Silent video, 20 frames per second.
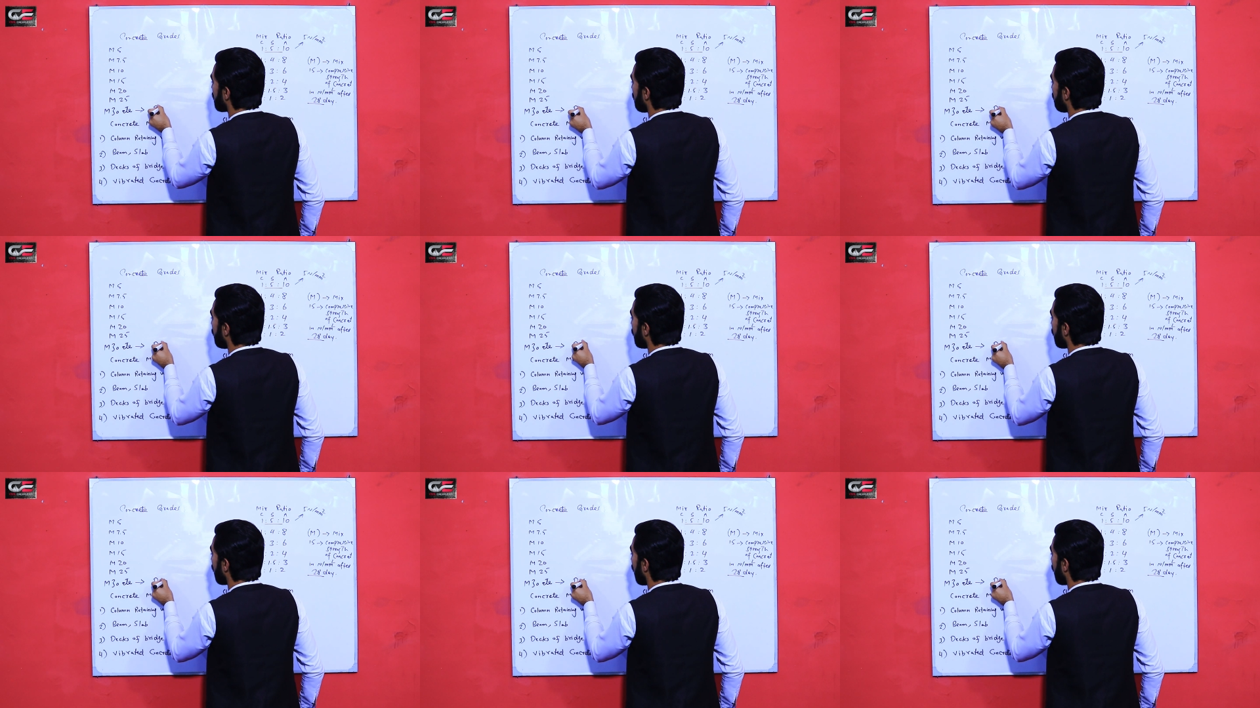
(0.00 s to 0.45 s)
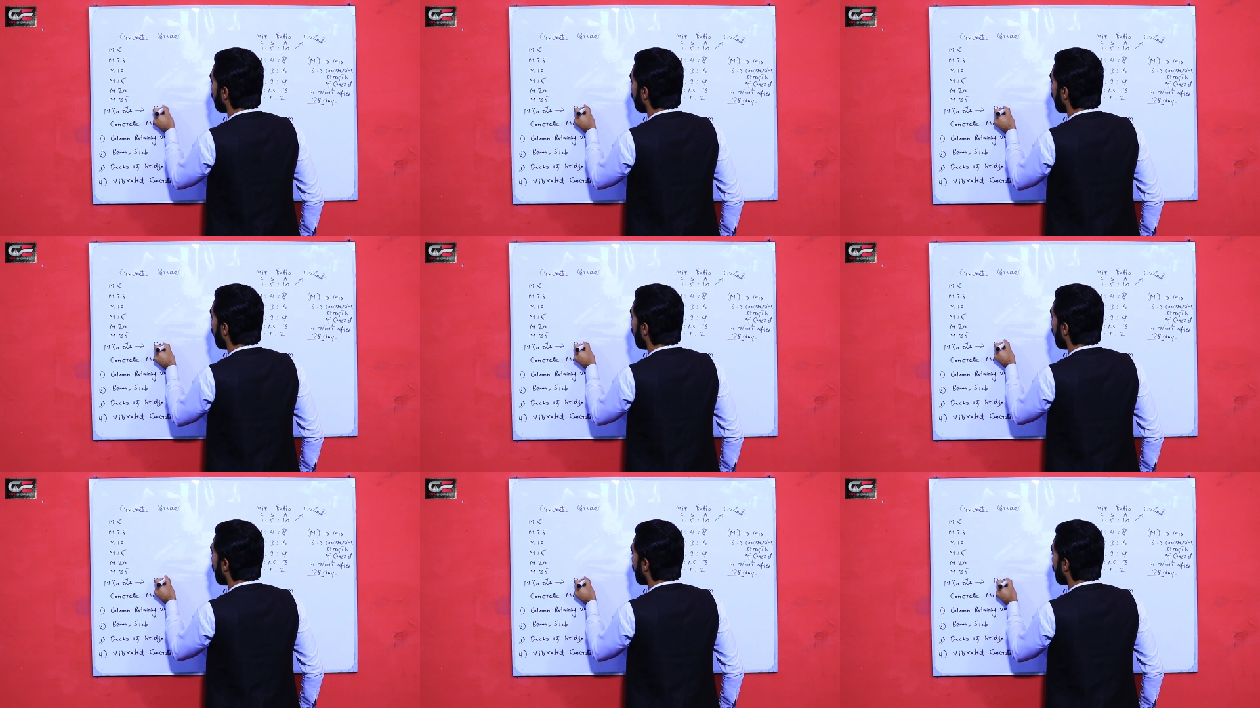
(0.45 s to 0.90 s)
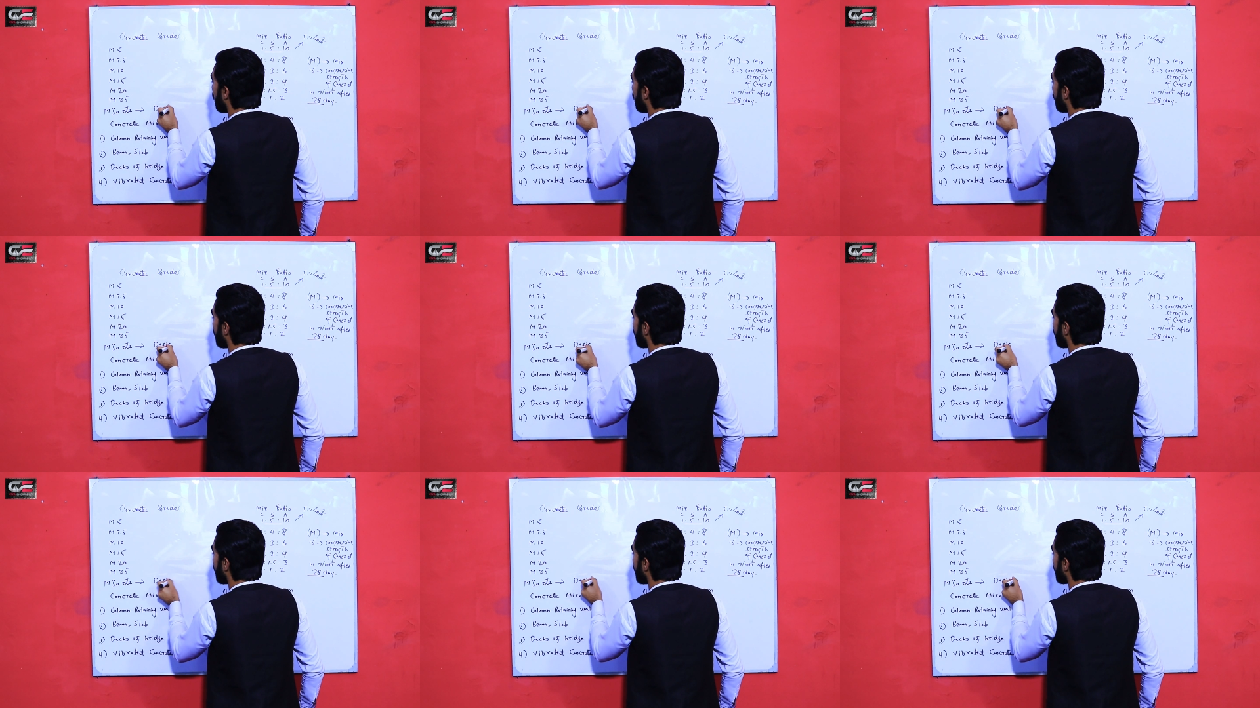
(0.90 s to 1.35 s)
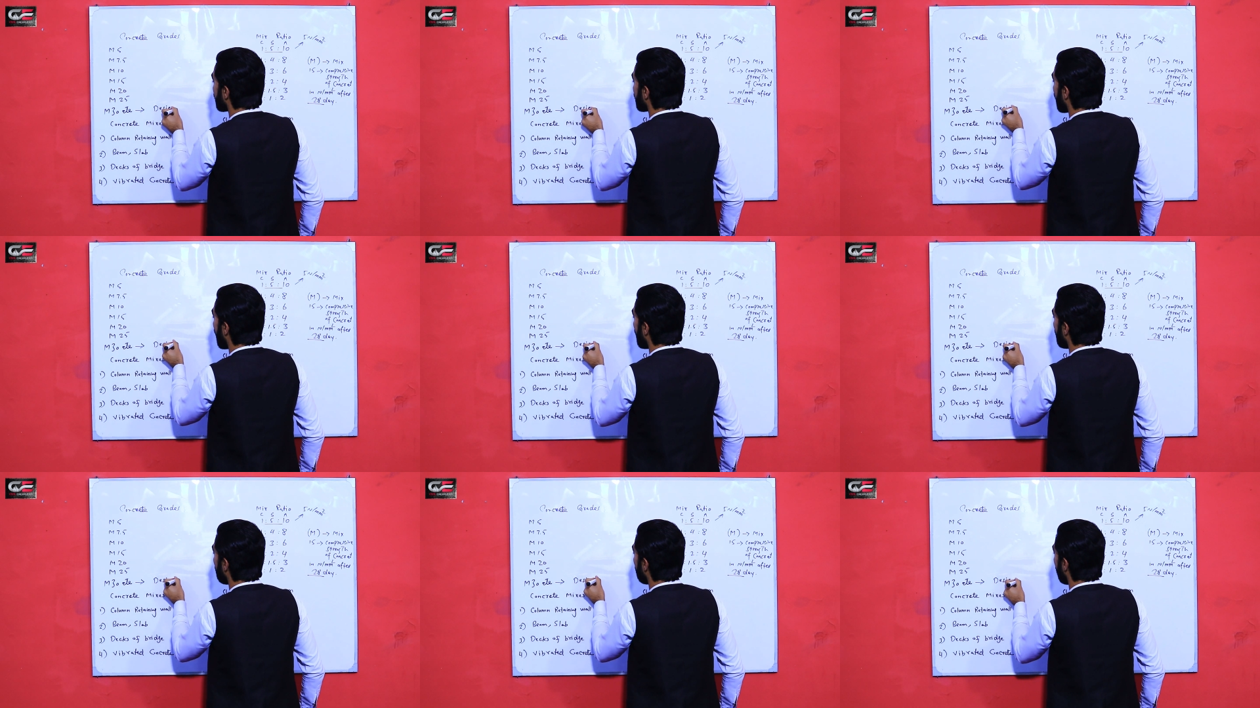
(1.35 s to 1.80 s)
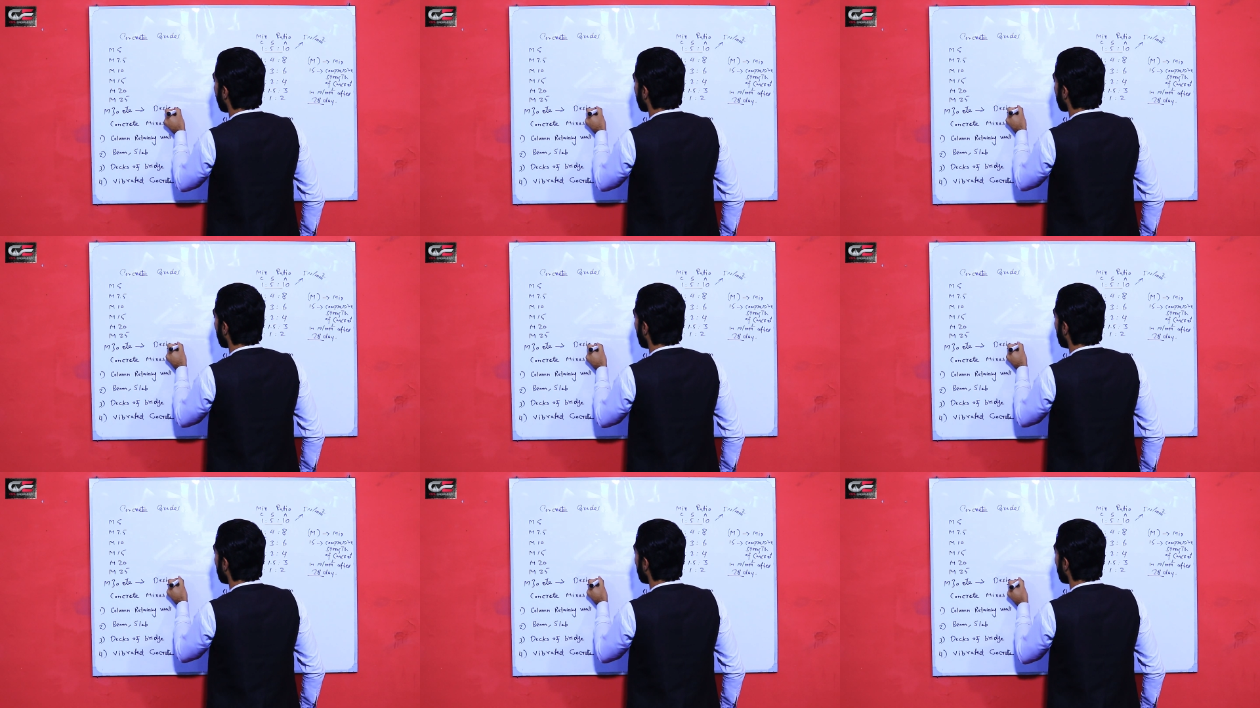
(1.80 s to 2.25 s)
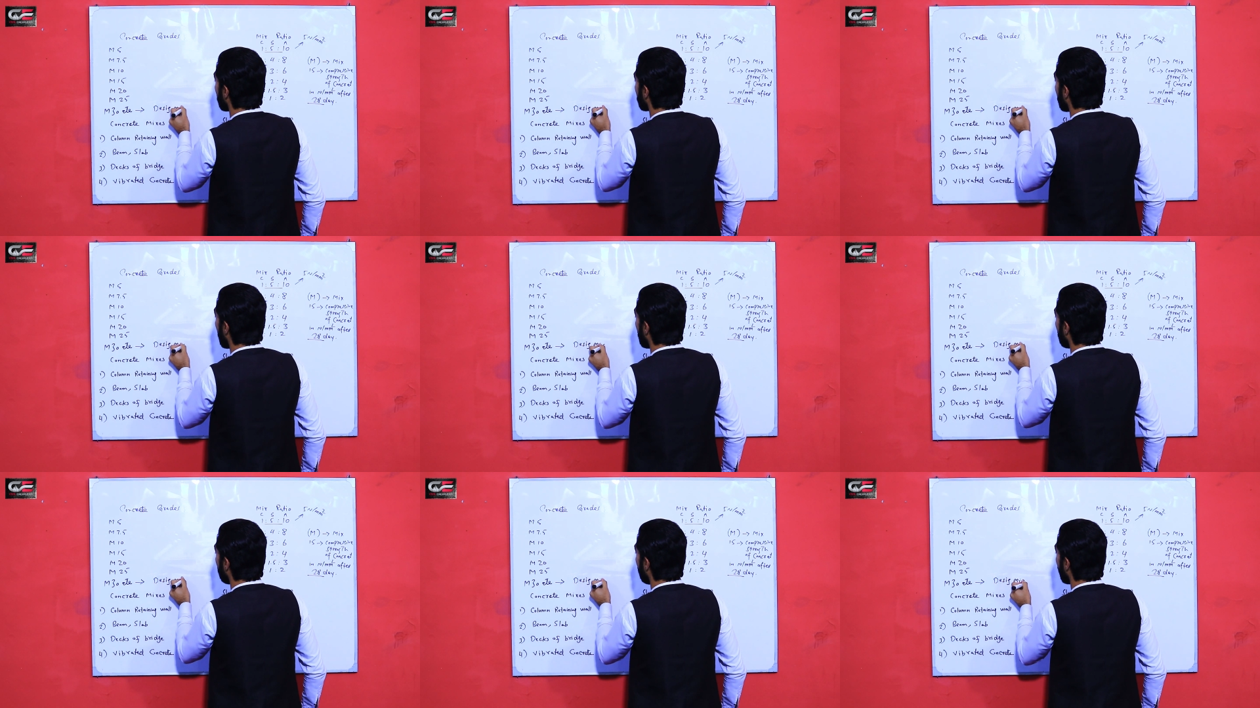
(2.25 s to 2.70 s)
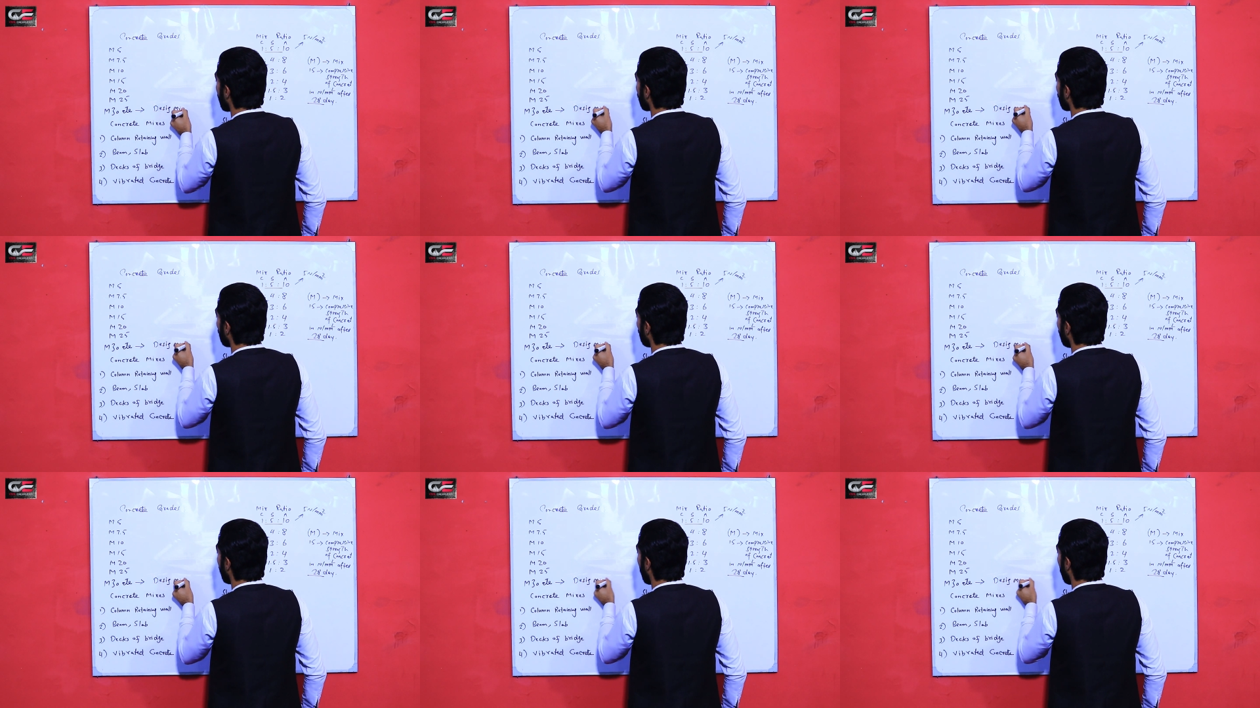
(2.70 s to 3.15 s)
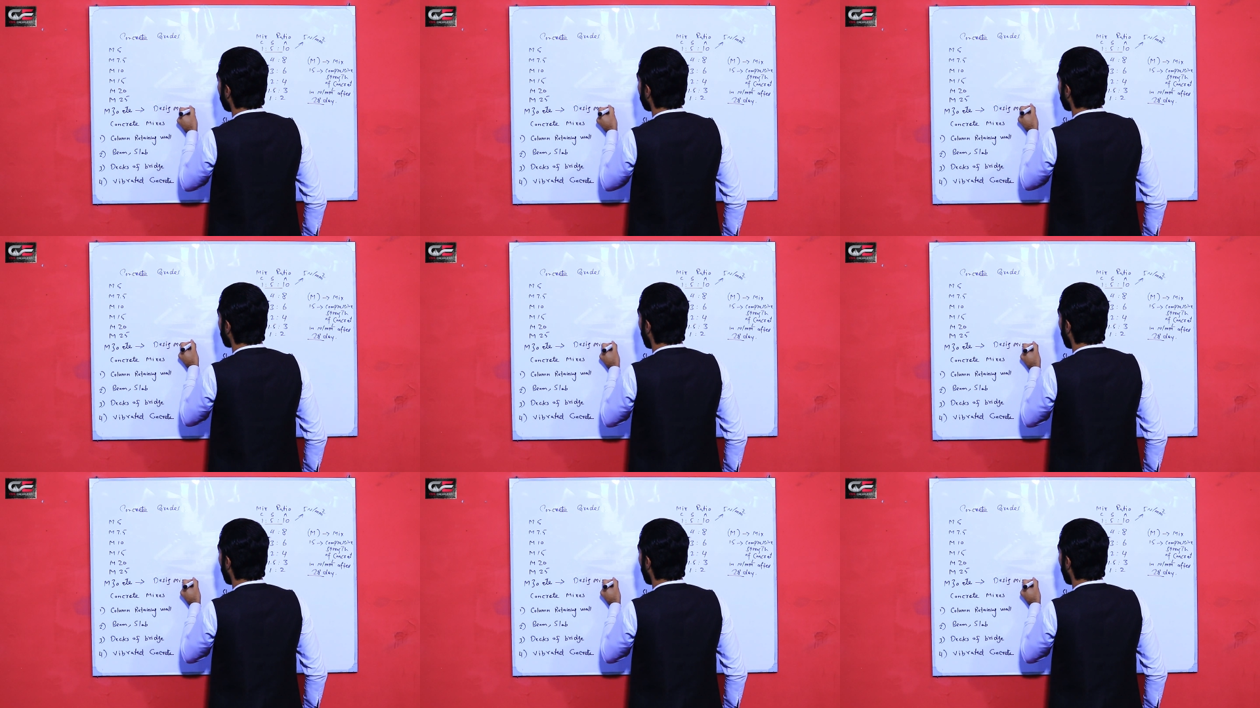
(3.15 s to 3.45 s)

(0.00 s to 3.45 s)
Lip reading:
No face is visible, so there are no lips to read.